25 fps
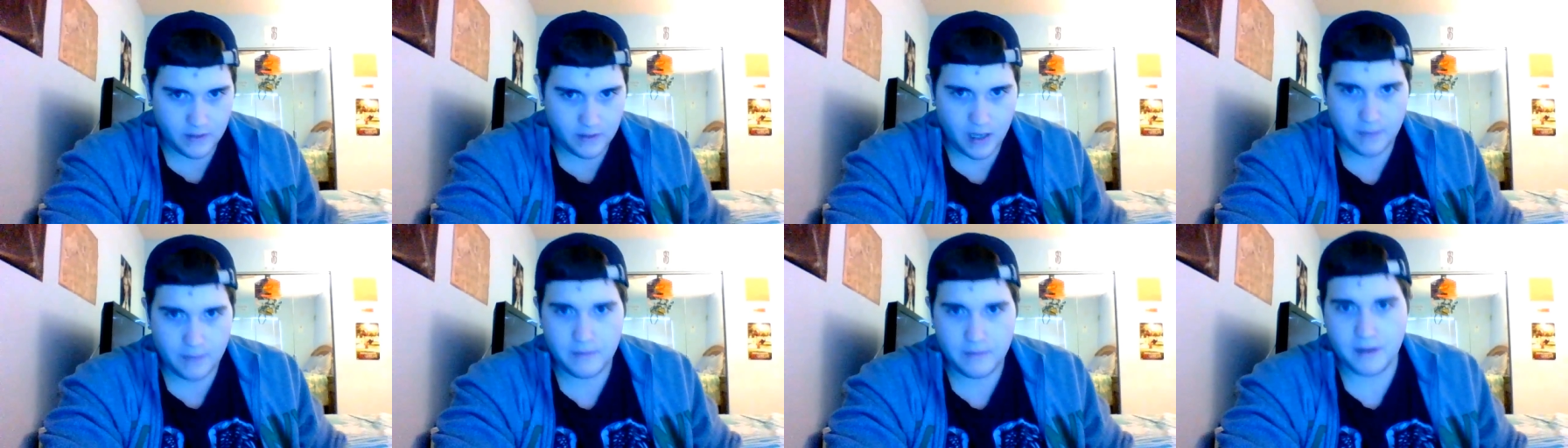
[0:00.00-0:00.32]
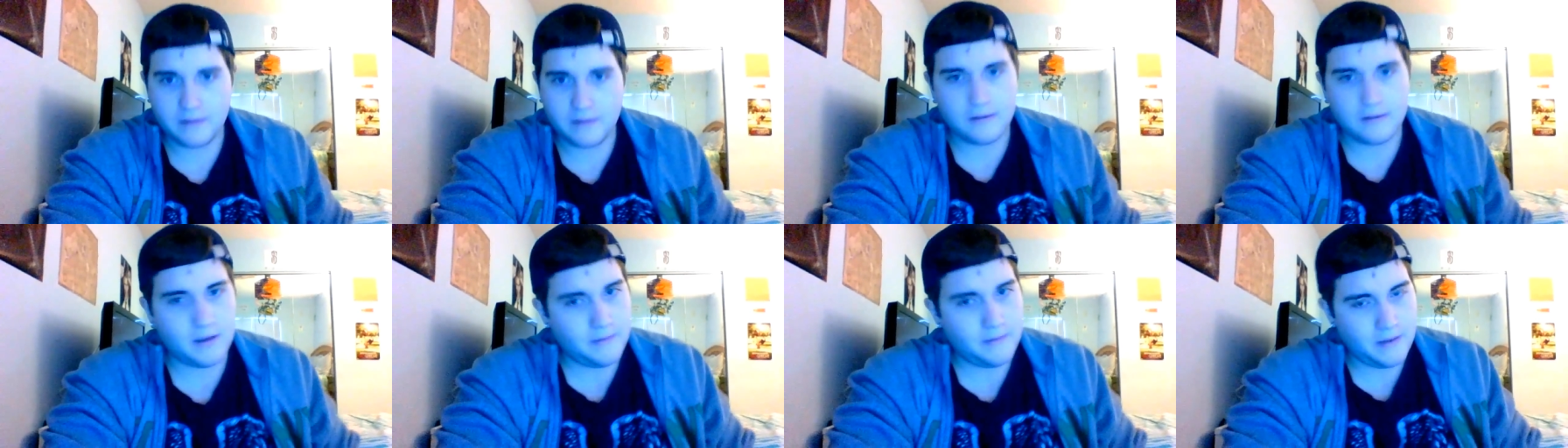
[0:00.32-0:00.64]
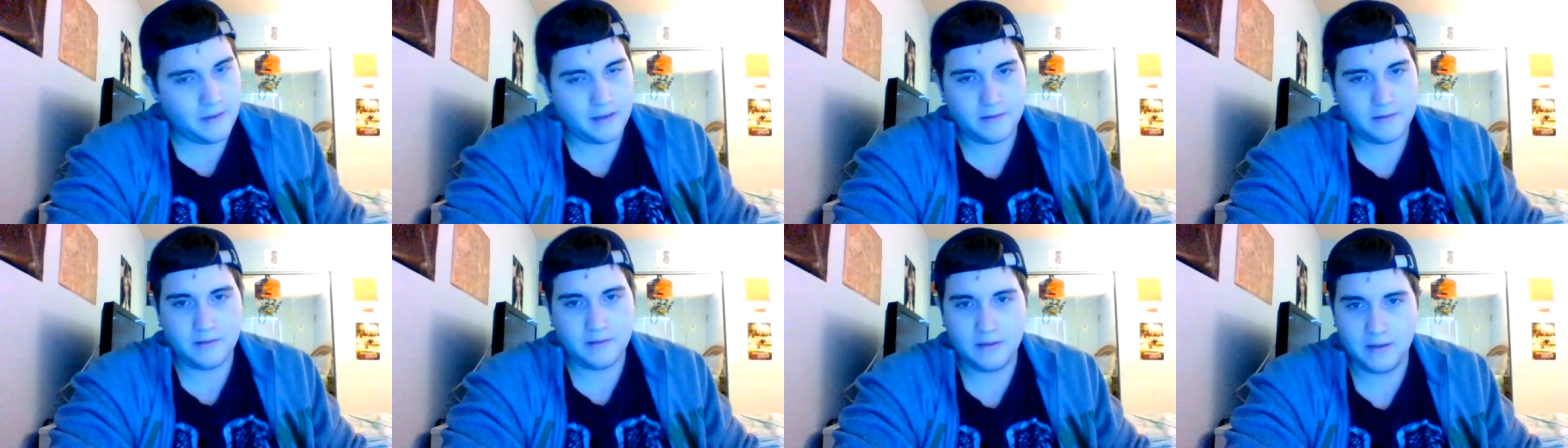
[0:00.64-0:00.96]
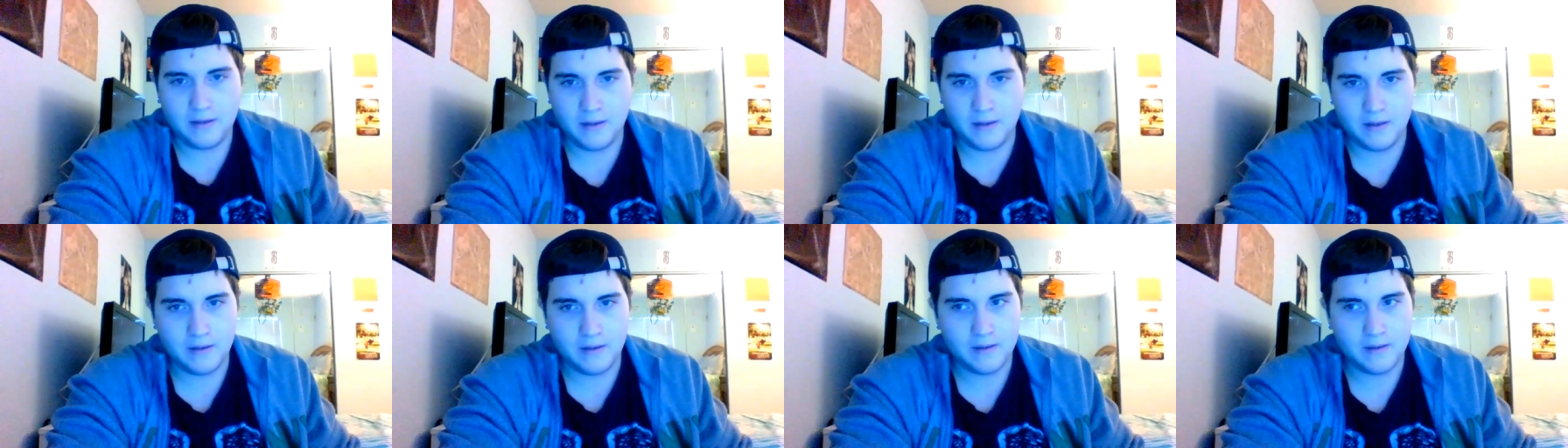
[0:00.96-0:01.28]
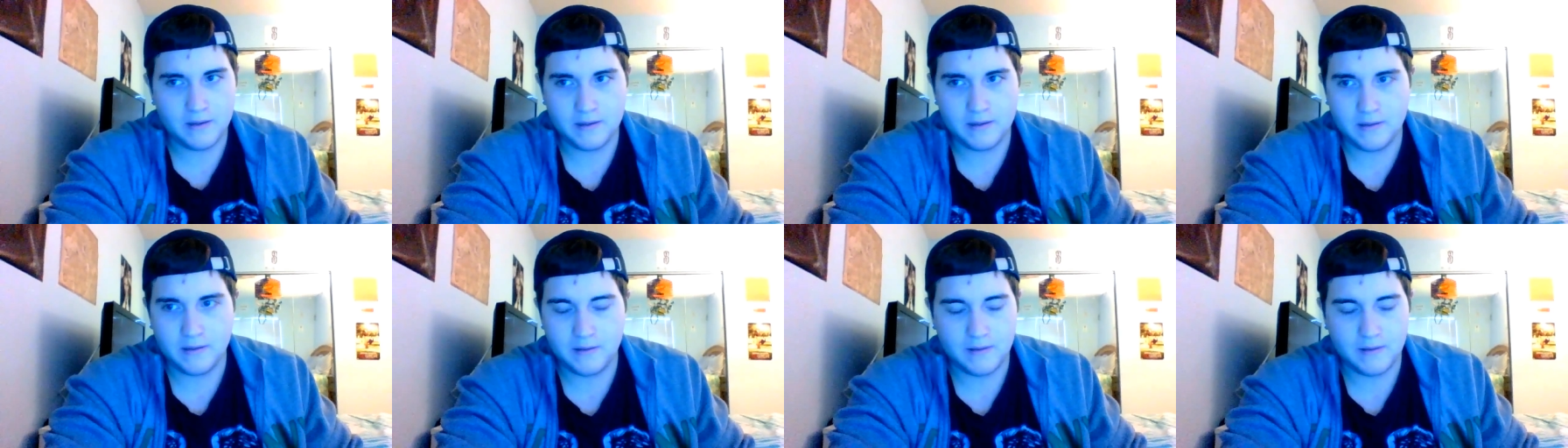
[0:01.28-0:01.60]
I'm not I'm not
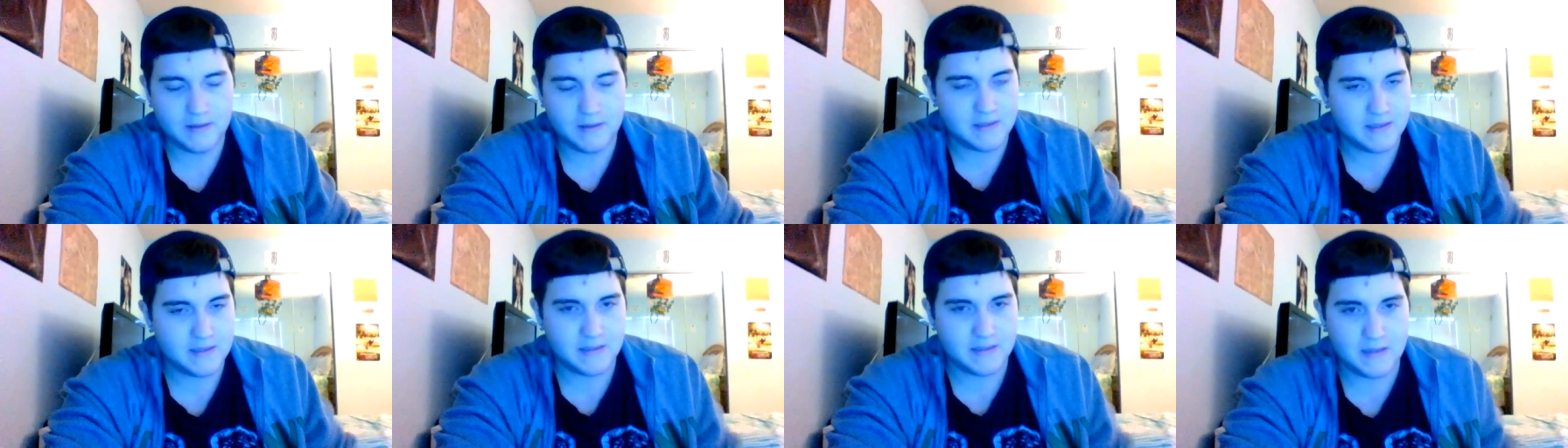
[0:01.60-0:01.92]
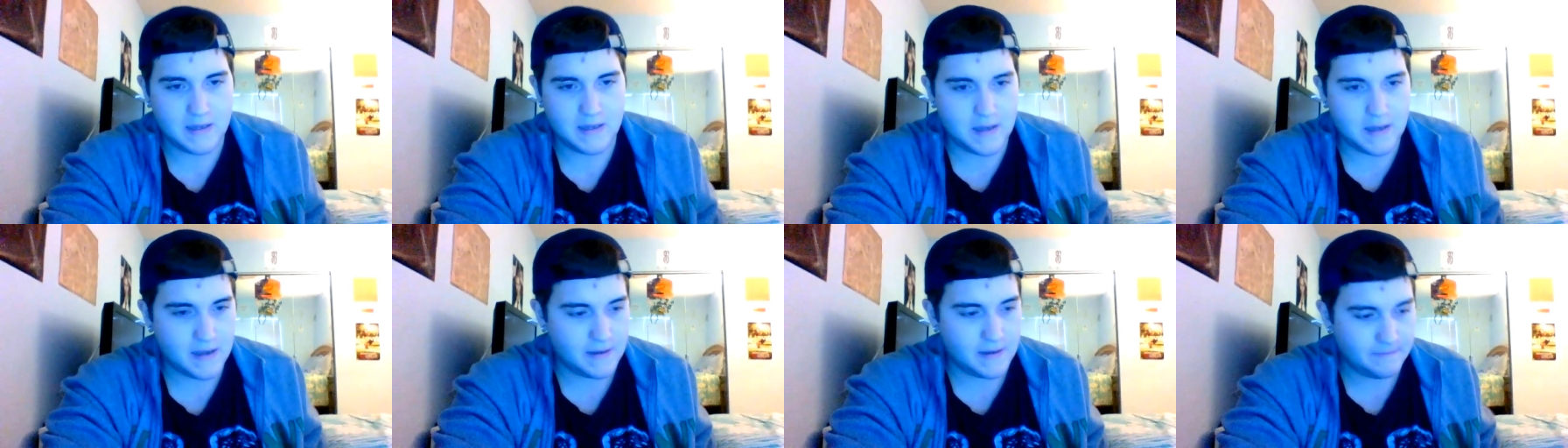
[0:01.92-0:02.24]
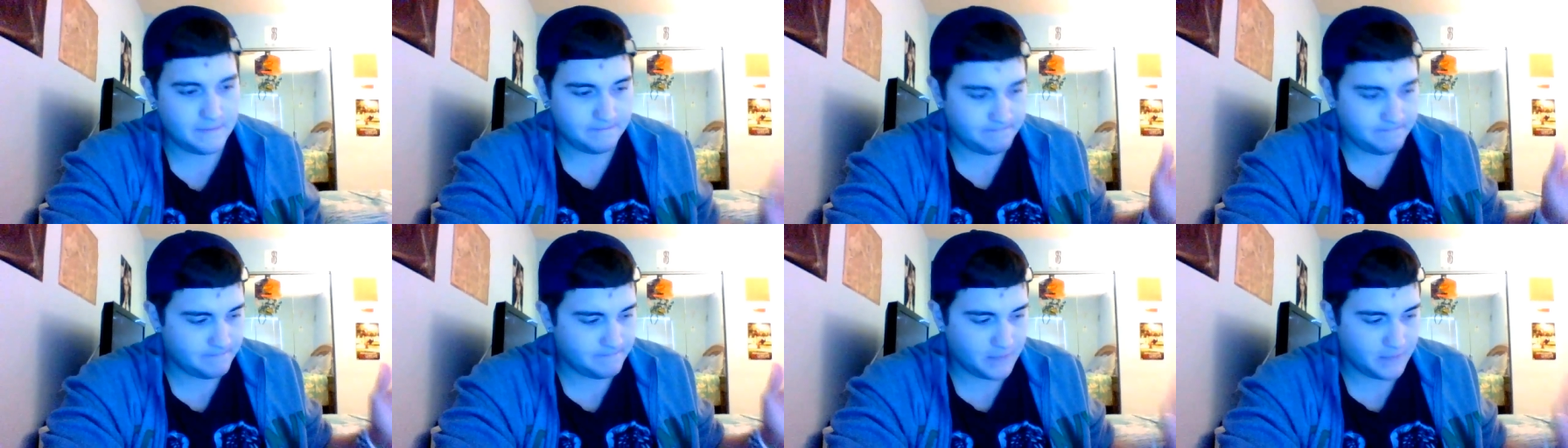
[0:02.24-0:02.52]
this is not